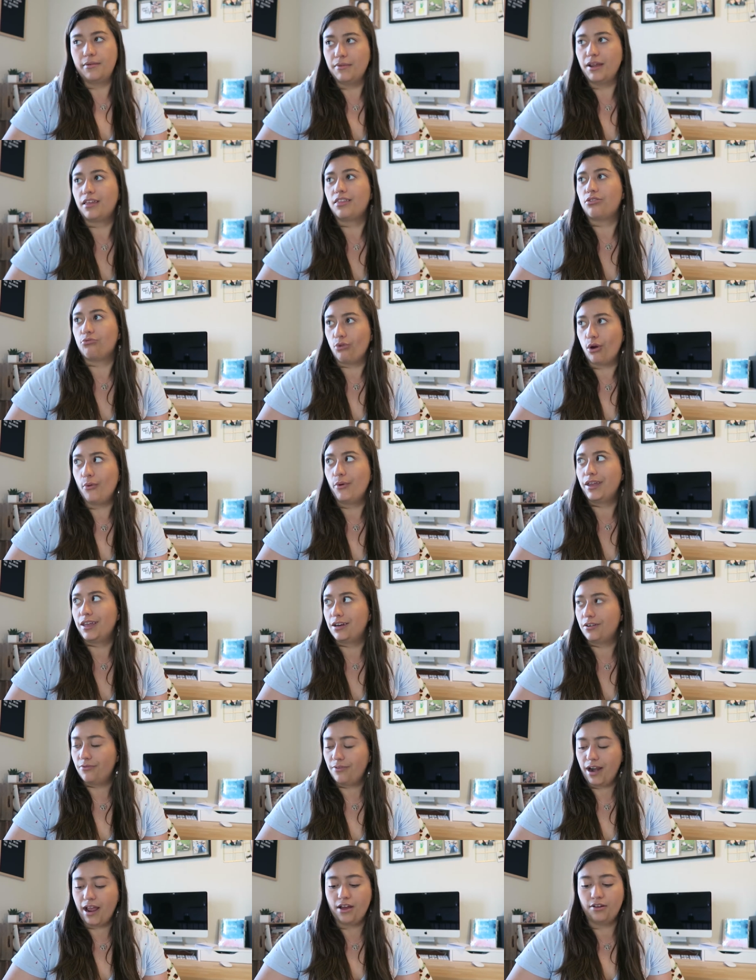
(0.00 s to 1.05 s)
I'm not throwing it
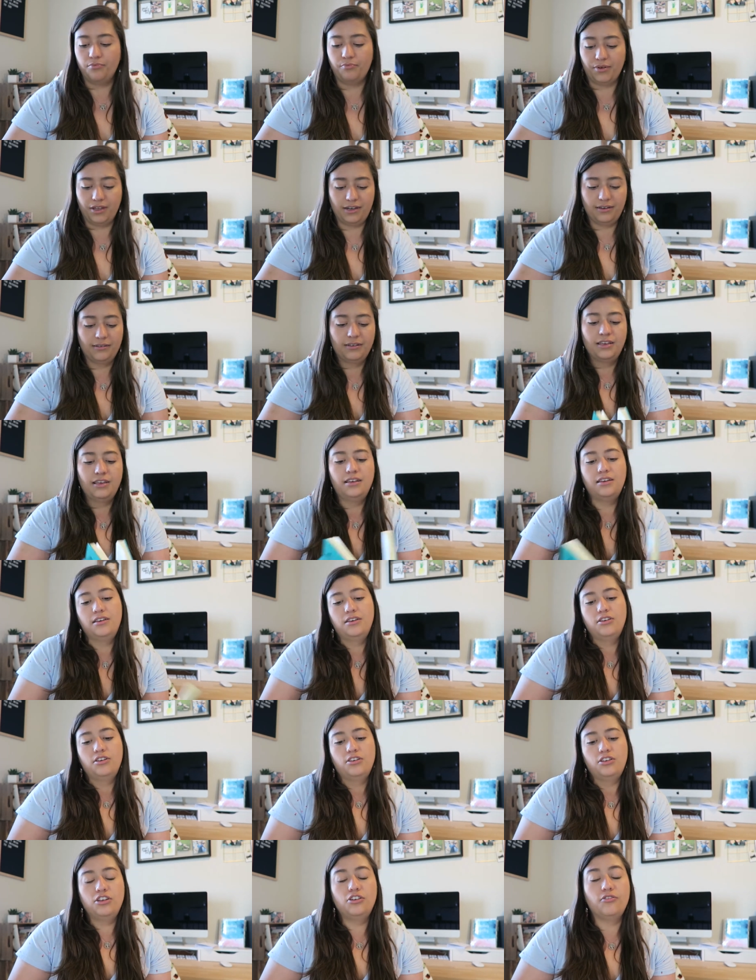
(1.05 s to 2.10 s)
around, but
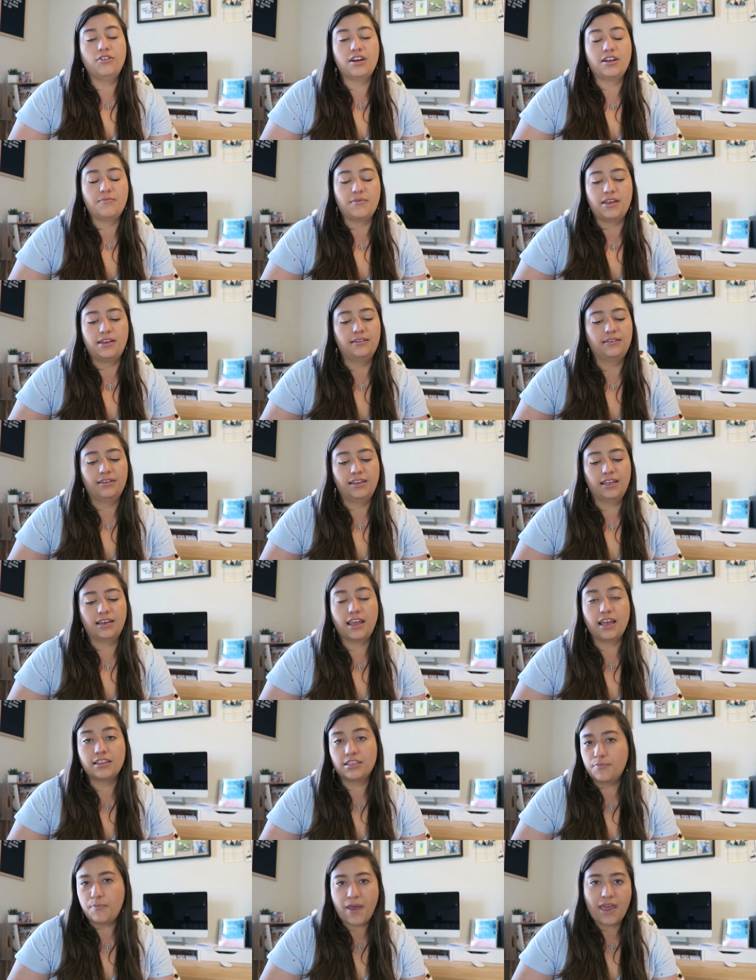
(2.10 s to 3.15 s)
you know what I mean. It
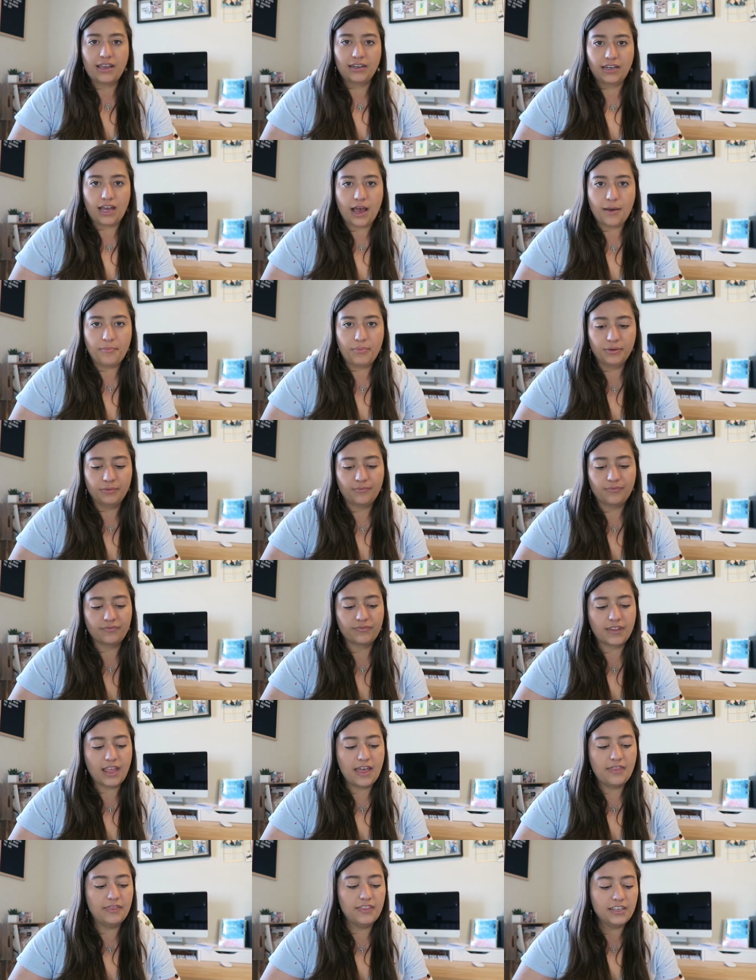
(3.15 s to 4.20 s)
gets banged up
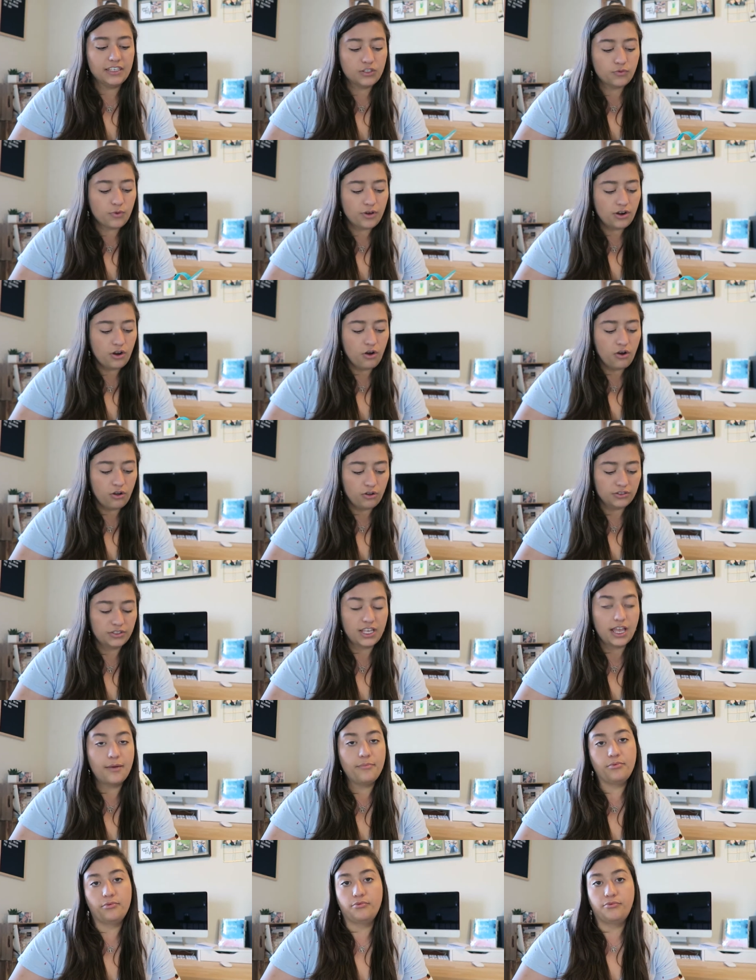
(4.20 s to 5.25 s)
and this one holds
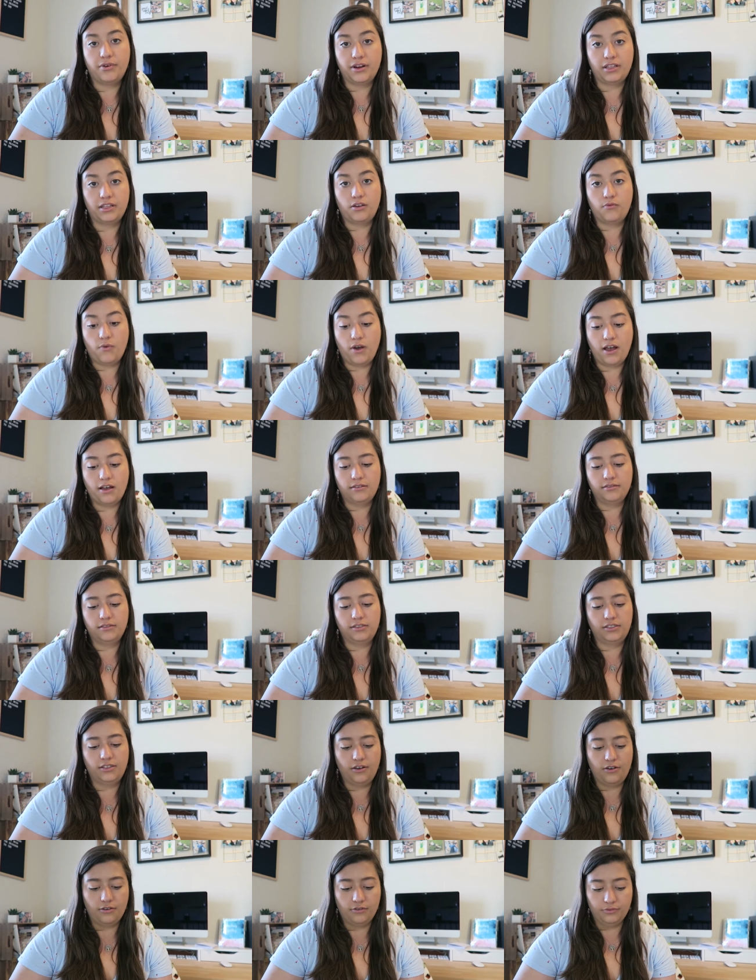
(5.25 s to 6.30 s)
up really well.
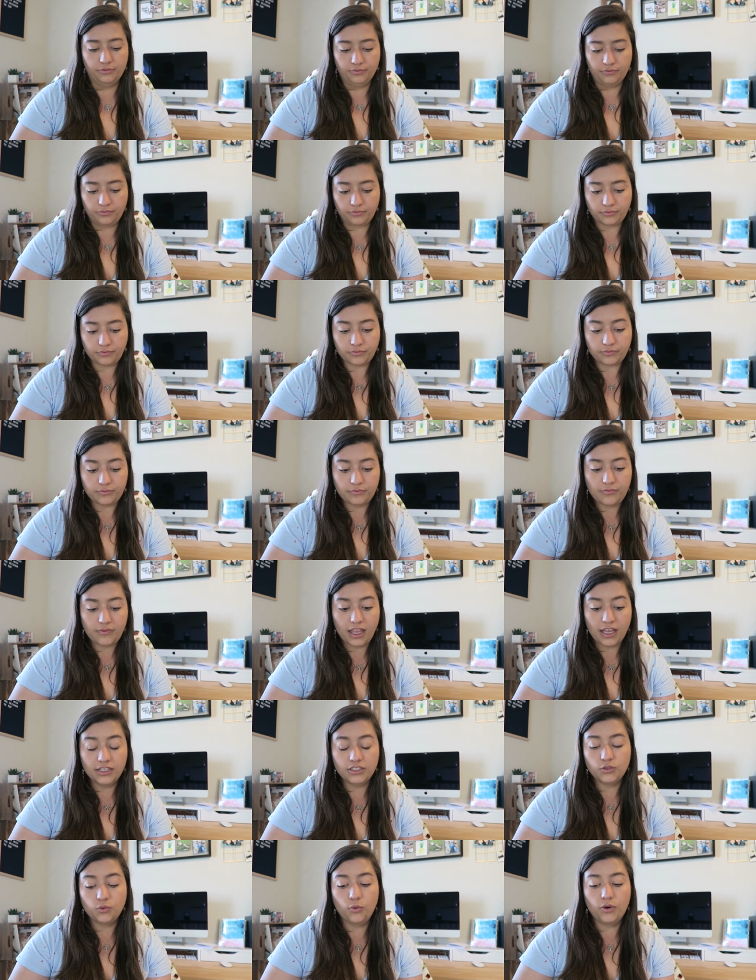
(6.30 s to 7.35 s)
So
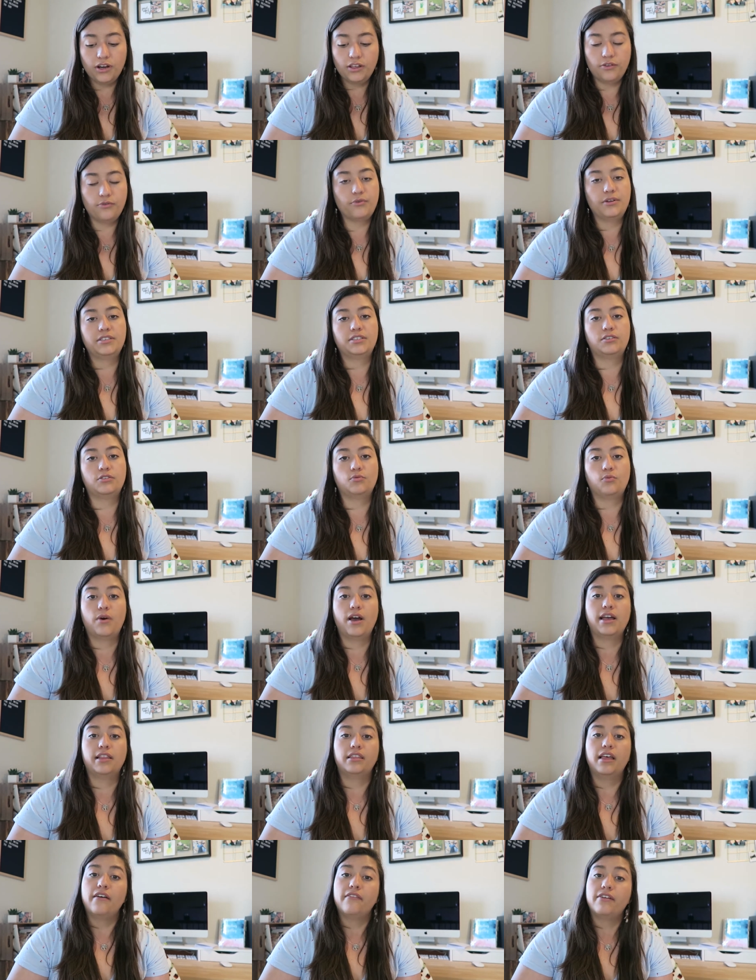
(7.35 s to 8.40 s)
that's one of the reasons
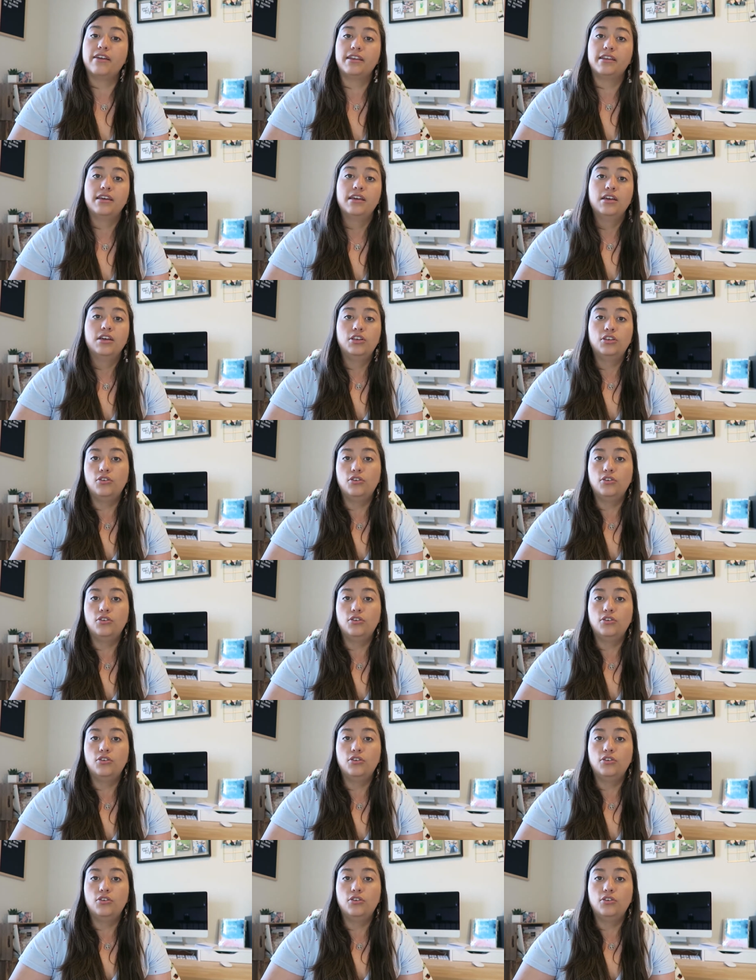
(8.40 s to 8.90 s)
why I love it.